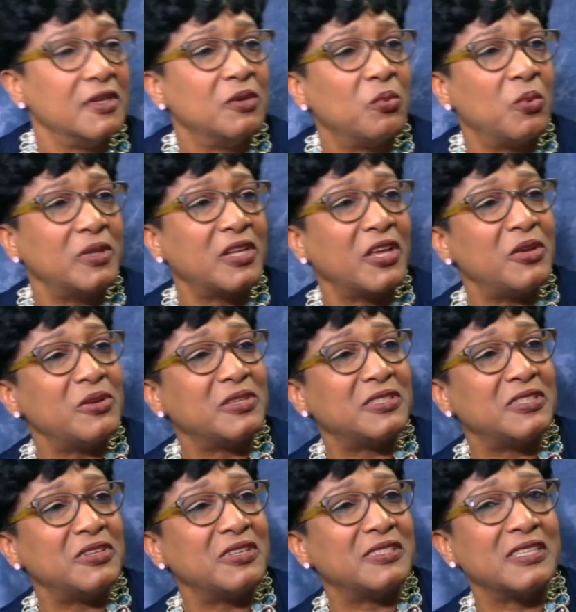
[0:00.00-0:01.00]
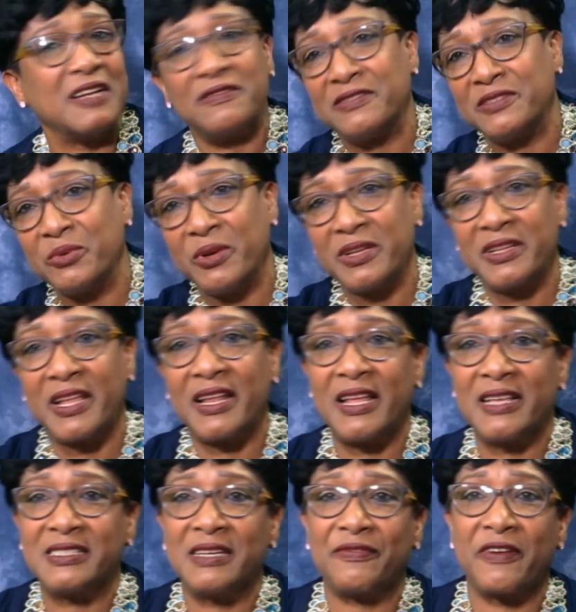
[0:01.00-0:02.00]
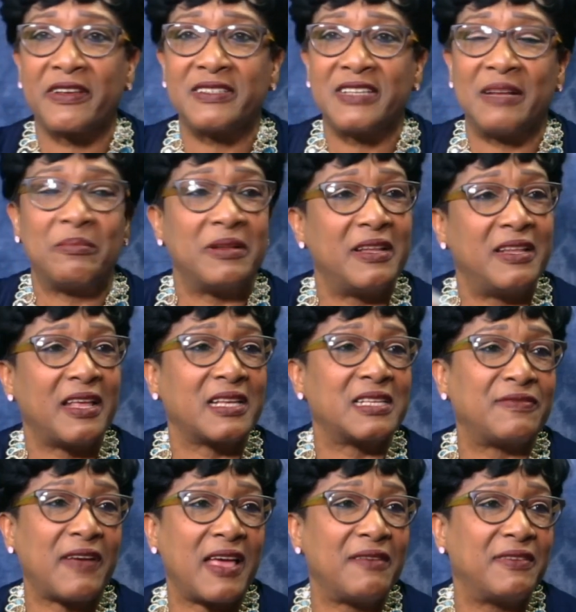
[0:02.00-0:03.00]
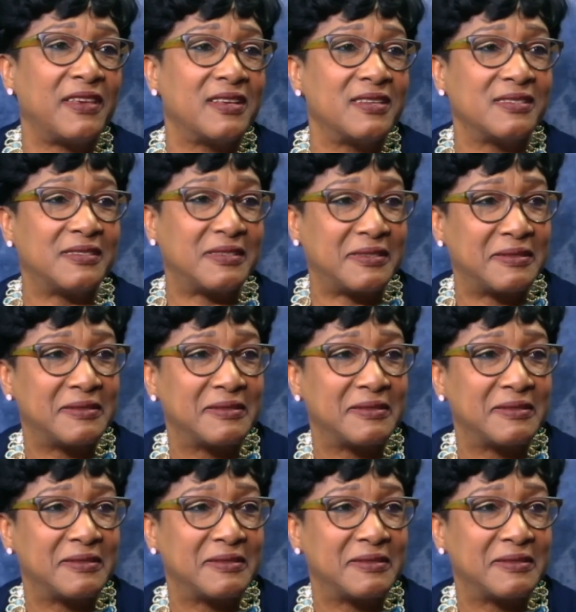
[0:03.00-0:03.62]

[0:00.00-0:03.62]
What can you see yourself doing, let's say, for example, in the next 5 years?